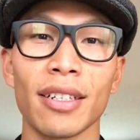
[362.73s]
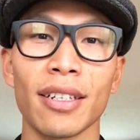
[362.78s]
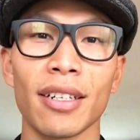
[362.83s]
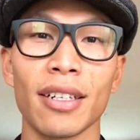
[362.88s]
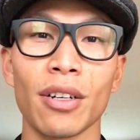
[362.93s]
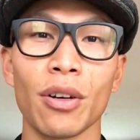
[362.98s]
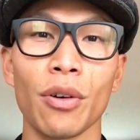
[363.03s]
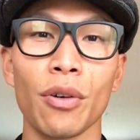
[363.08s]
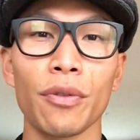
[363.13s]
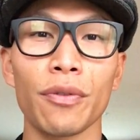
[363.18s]

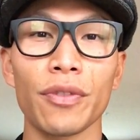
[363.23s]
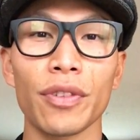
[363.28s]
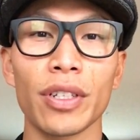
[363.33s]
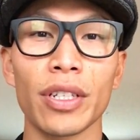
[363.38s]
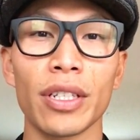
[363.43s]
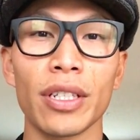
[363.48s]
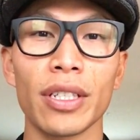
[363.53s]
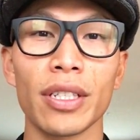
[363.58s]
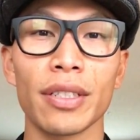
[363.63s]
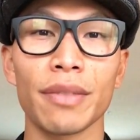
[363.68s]

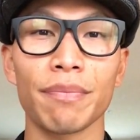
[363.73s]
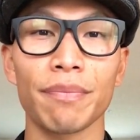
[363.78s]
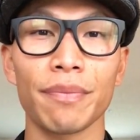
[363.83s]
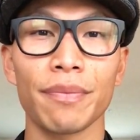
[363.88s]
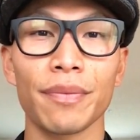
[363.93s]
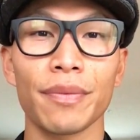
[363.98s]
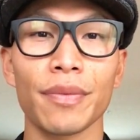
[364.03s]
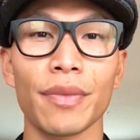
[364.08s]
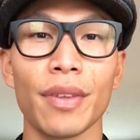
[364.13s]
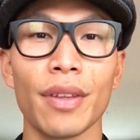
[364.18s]
hopefully
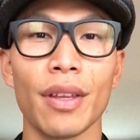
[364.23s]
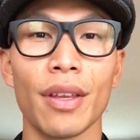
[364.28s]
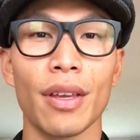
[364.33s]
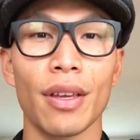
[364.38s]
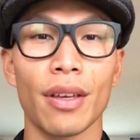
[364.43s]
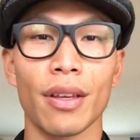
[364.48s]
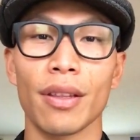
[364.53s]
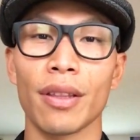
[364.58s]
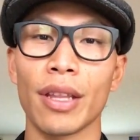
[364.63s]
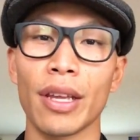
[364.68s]

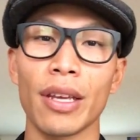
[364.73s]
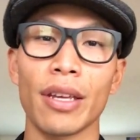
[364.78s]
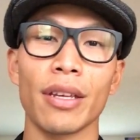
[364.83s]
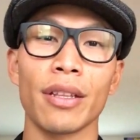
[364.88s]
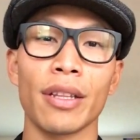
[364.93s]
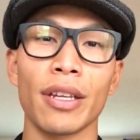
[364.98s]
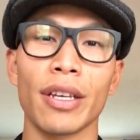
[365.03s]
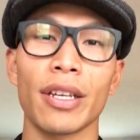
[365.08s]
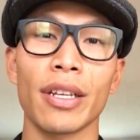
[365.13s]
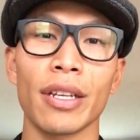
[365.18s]

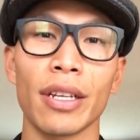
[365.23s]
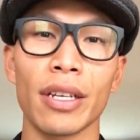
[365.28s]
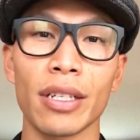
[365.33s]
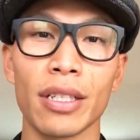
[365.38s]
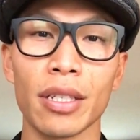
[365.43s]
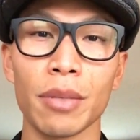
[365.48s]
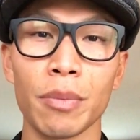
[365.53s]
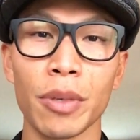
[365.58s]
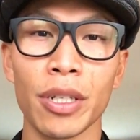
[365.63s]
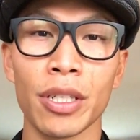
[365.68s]
they can
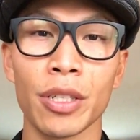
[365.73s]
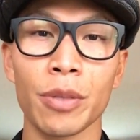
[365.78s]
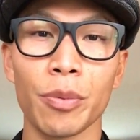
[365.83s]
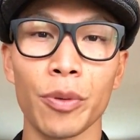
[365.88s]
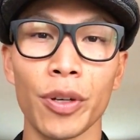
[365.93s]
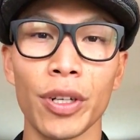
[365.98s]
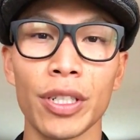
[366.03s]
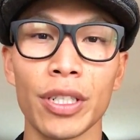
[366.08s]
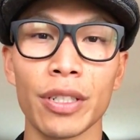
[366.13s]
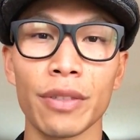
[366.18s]
get some
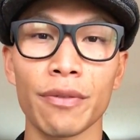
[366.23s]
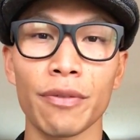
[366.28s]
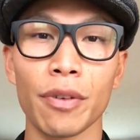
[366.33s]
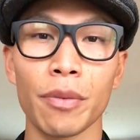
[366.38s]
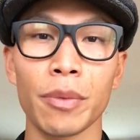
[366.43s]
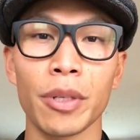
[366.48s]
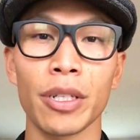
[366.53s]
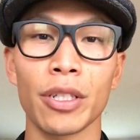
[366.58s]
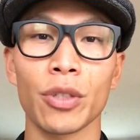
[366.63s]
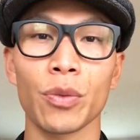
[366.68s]
inspiration
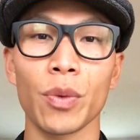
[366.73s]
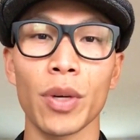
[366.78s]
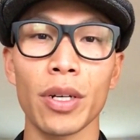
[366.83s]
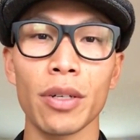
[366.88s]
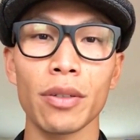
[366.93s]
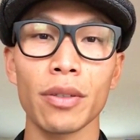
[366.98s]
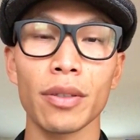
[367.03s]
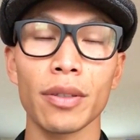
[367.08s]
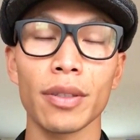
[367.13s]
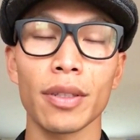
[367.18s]
from it as
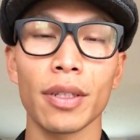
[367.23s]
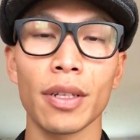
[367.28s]
well.